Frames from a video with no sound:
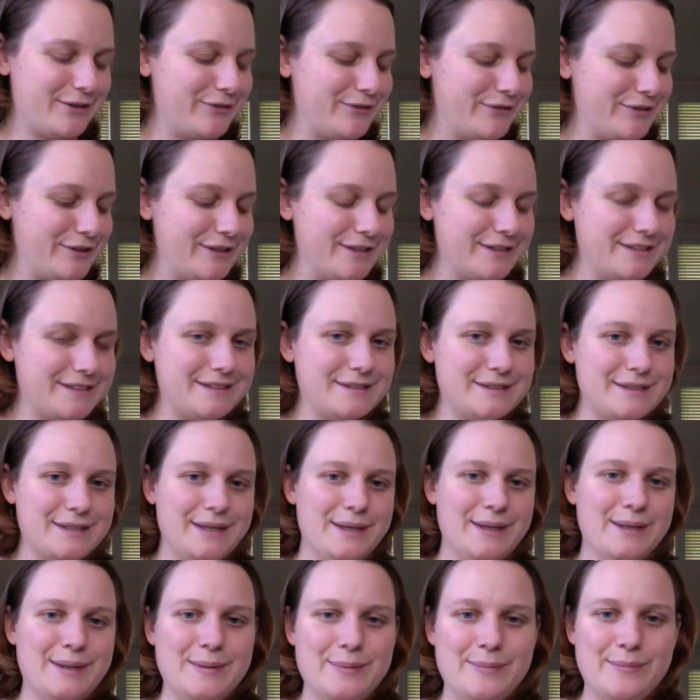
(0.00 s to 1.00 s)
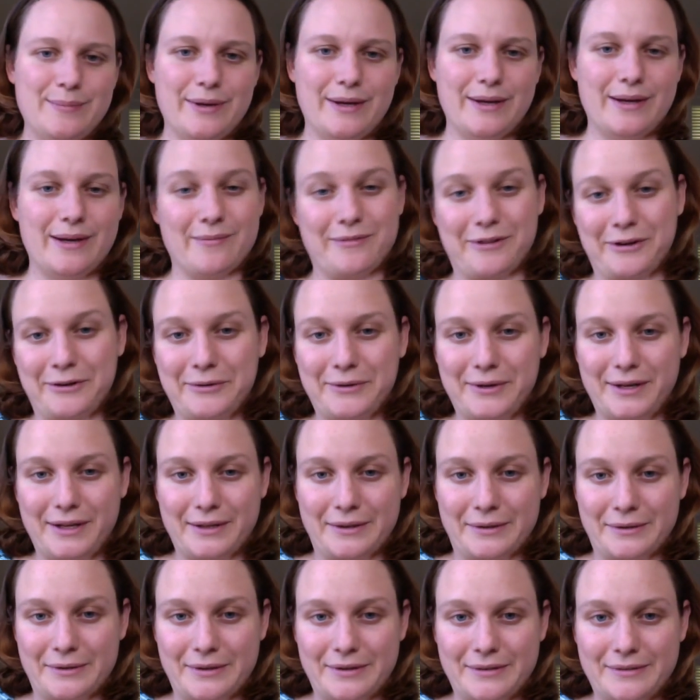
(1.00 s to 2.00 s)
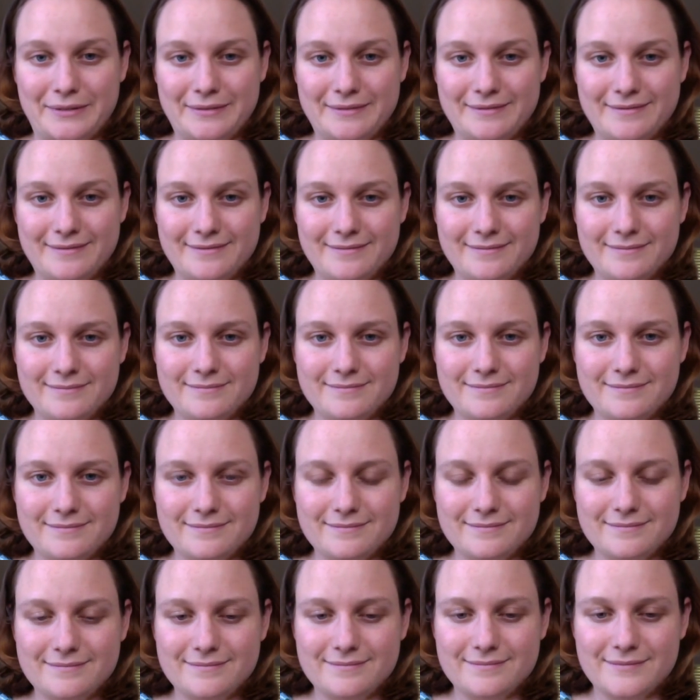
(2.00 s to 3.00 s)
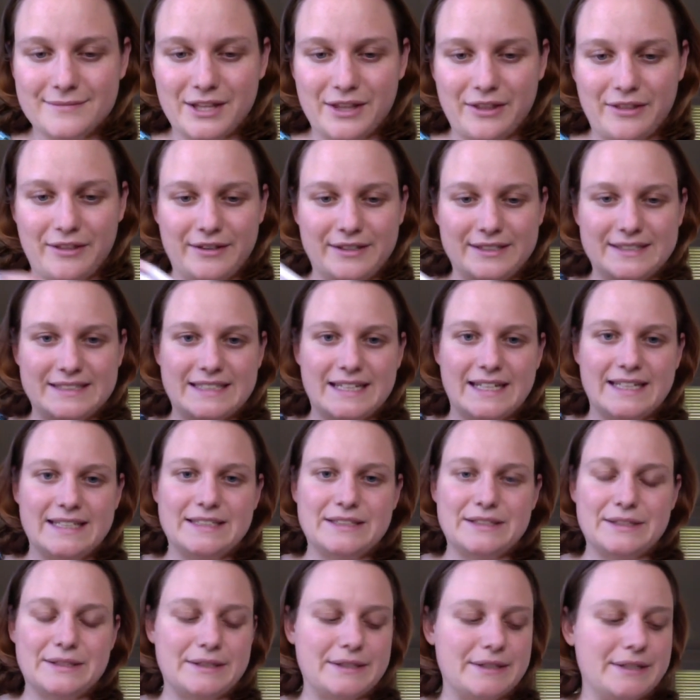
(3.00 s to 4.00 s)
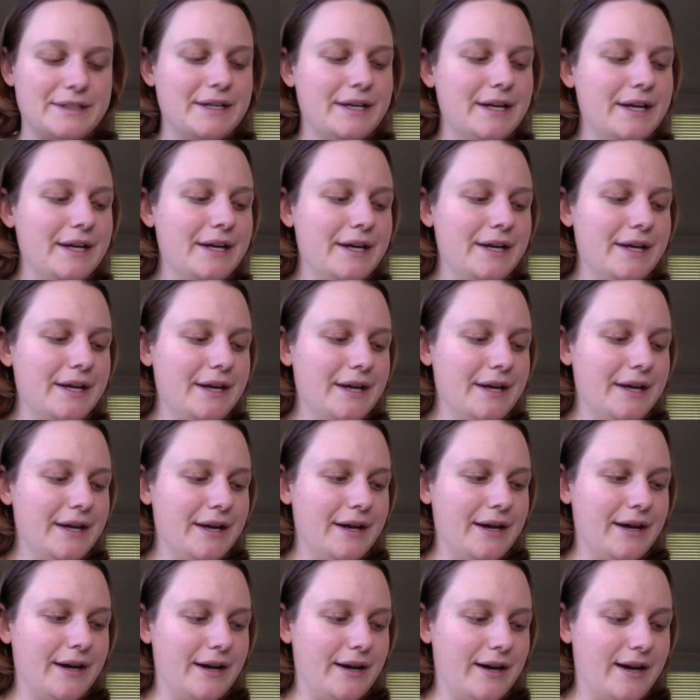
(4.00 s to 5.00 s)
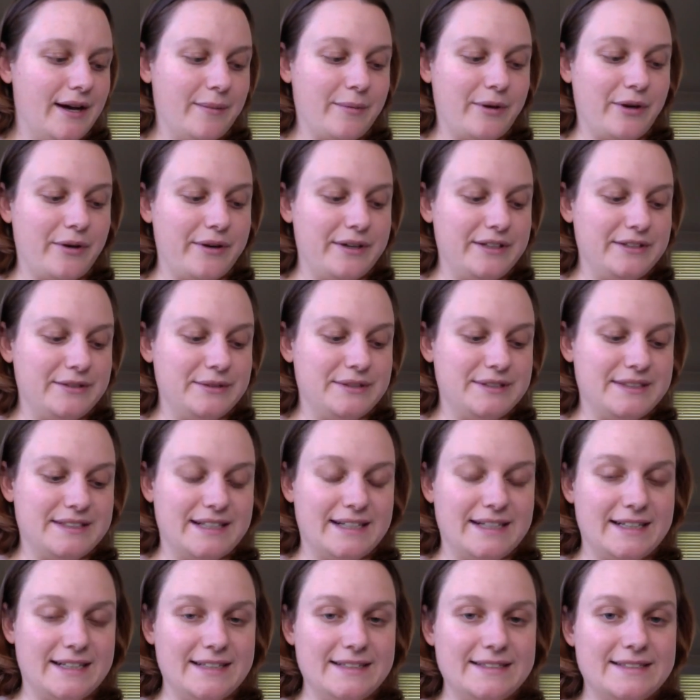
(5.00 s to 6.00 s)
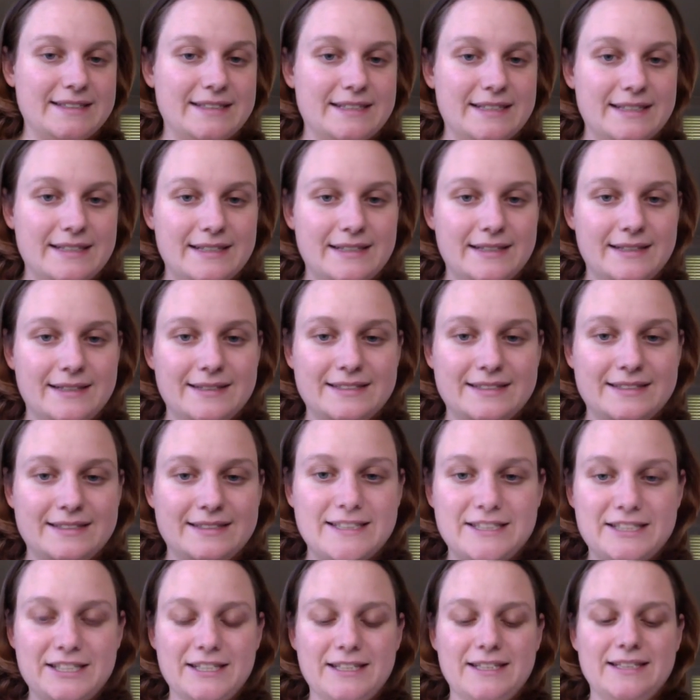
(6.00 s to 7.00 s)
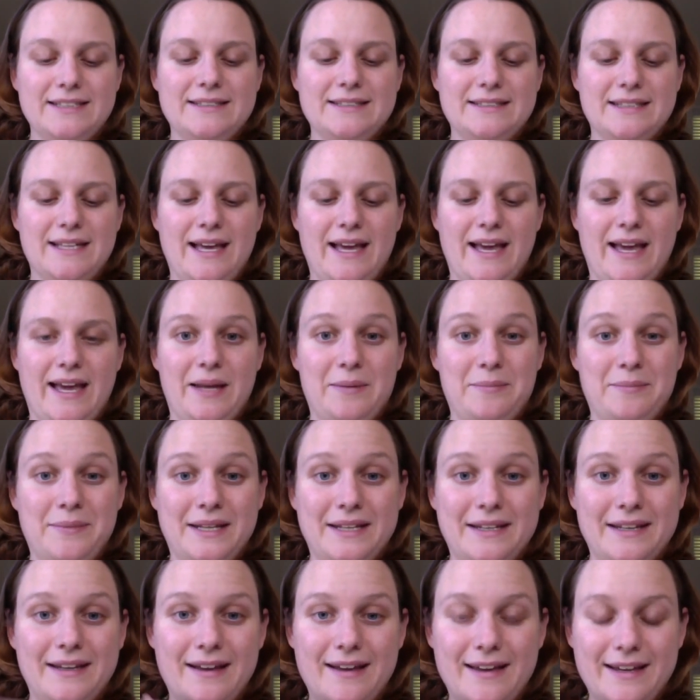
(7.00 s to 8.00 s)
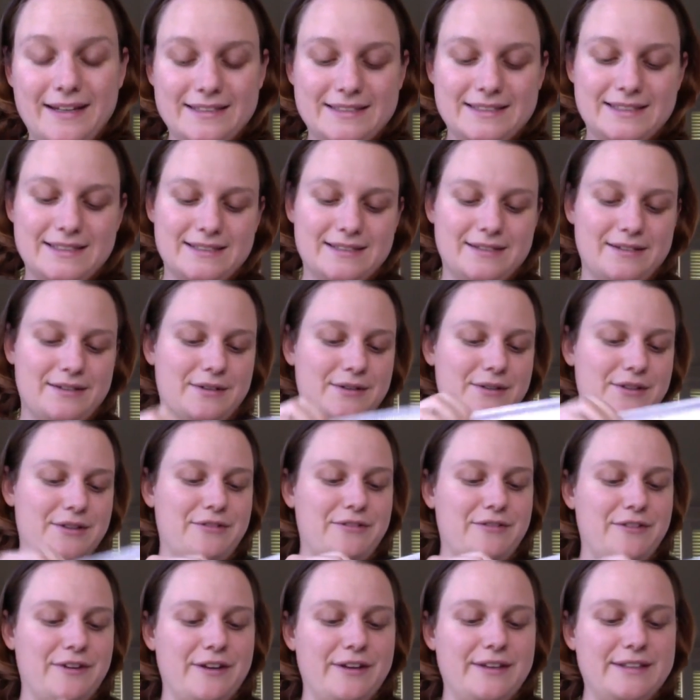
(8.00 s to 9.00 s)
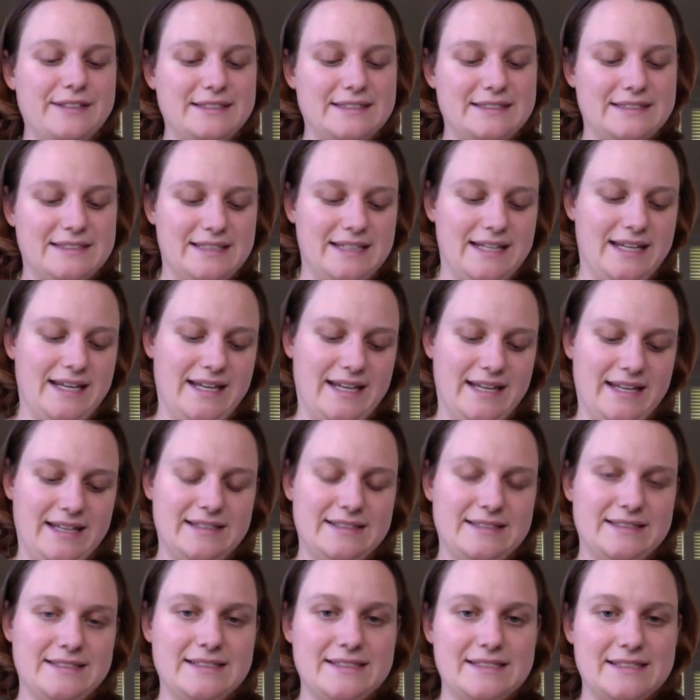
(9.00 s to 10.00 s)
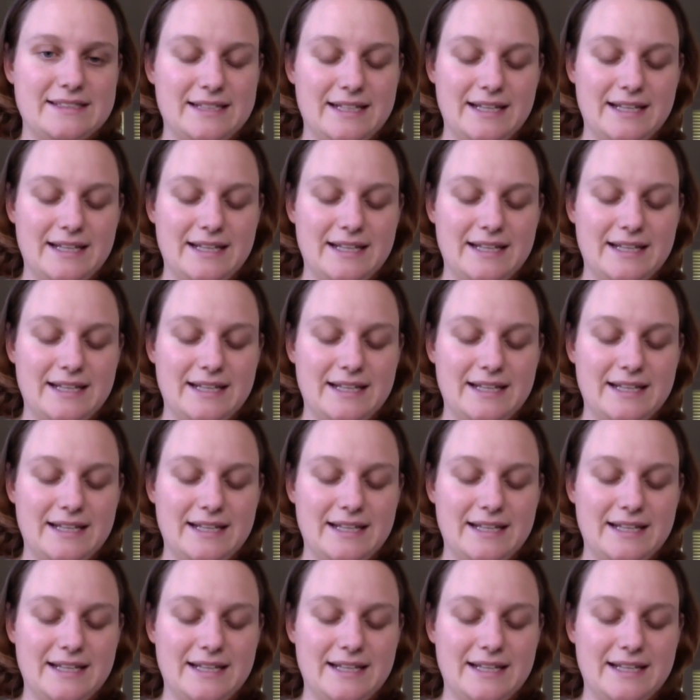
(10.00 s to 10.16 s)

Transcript: the 1st, but I'm recording it on the Thursday. So I'm going to start stitching this at midnight on the 1st, and